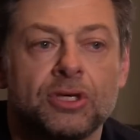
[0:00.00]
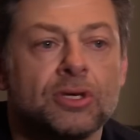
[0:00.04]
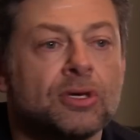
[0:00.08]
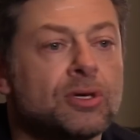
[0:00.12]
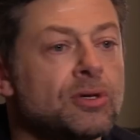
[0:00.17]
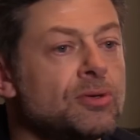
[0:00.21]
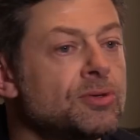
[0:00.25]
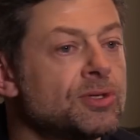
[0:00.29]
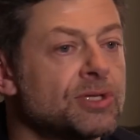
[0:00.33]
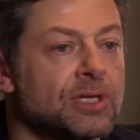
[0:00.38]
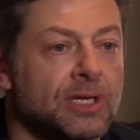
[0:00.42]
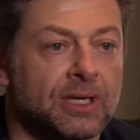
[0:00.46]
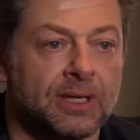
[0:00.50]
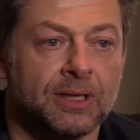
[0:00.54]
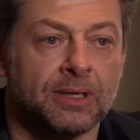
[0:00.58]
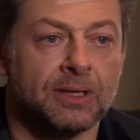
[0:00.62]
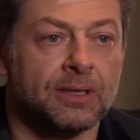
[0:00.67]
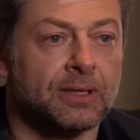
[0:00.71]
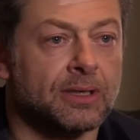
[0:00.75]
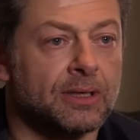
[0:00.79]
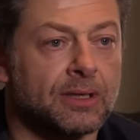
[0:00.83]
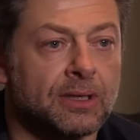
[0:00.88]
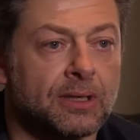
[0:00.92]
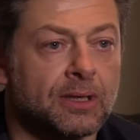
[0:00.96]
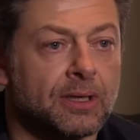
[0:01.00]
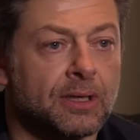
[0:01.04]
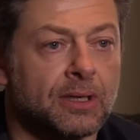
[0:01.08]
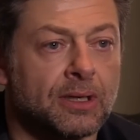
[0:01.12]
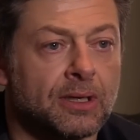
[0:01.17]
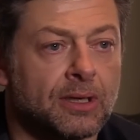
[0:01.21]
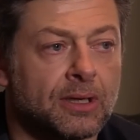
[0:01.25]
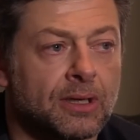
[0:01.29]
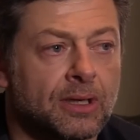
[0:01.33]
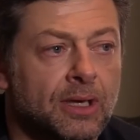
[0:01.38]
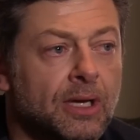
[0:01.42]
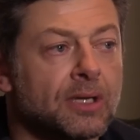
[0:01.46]
like the response is different?
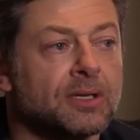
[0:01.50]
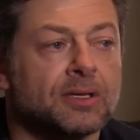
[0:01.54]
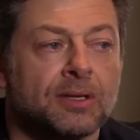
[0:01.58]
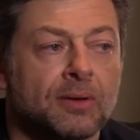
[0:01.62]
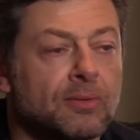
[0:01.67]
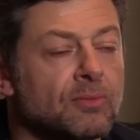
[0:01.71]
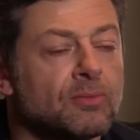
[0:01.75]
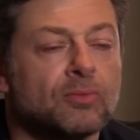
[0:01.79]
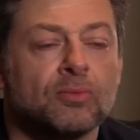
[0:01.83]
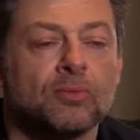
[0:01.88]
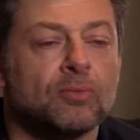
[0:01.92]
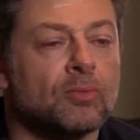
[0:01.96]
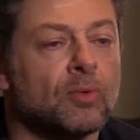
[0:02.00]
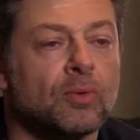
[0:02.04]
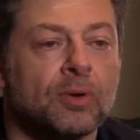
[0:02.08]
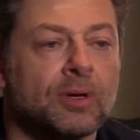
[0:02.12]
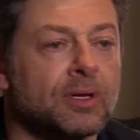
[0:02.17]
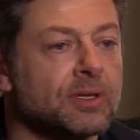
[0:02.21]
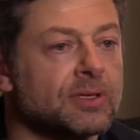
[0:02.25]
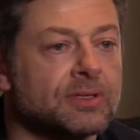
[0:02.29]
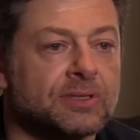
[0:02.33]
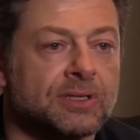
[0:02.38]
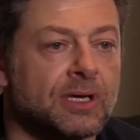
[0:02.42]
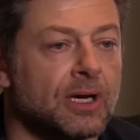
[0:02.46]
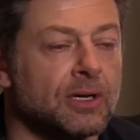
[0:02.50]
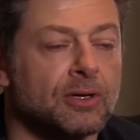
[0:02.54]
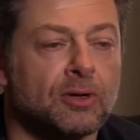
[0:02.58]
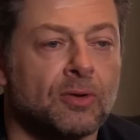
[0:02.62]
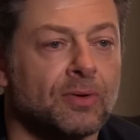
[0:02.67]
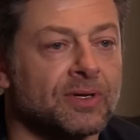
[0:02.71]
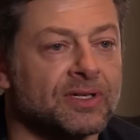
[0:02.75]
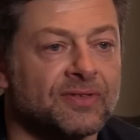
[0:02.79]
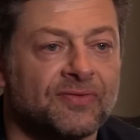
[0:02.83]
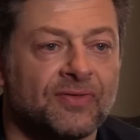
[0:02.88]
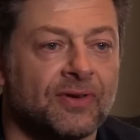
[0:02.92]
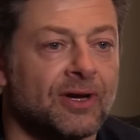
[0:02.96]
Uh, it's
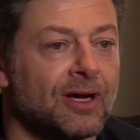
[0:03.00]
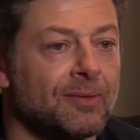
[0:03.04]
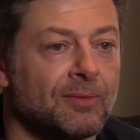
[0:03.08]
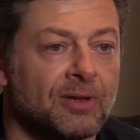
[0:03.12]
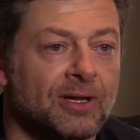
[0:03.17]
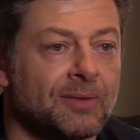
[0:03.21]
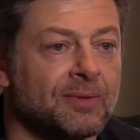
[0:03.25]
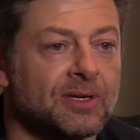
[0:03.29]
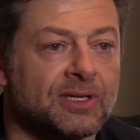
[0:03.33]
unquantifiable.